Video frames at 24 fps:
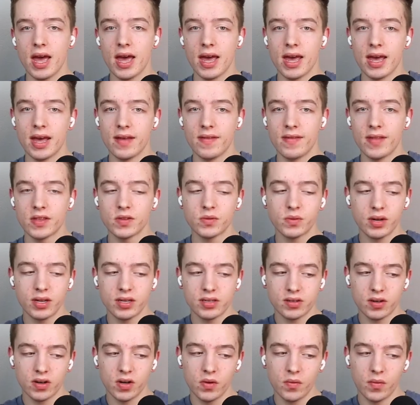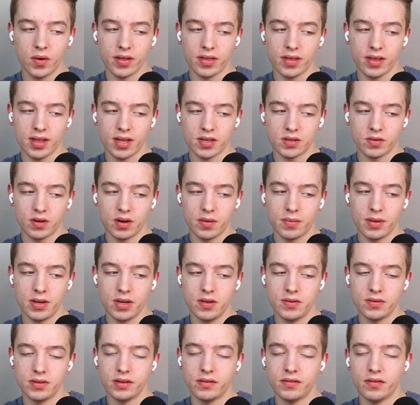and that's what I started with, and that's what I've been
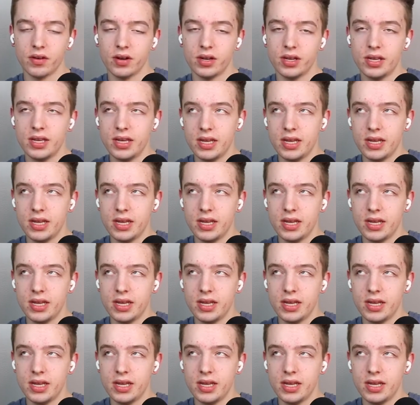using for